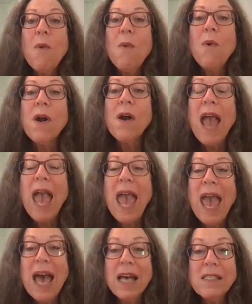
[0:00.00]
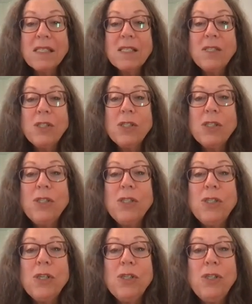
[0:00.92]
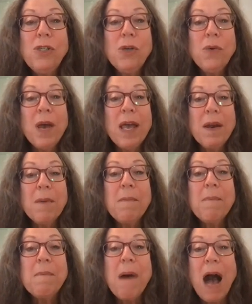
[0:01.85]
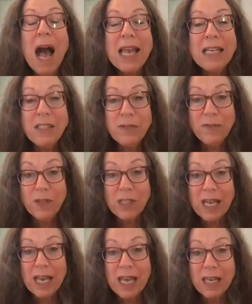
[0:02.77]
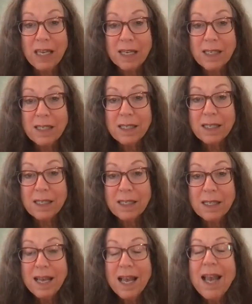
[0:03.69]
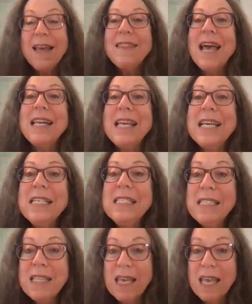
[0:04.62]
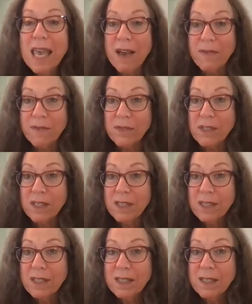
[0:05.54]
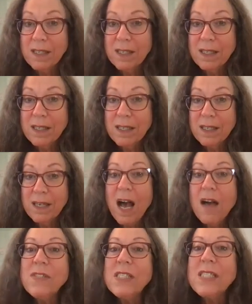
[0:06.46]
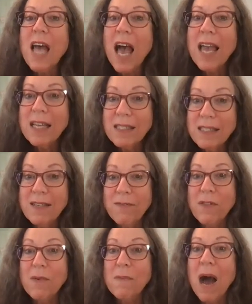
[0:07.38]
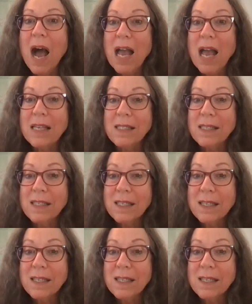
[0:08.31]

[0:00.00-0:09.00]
we're asked to do it mindfully. That is the gift of science of the mind.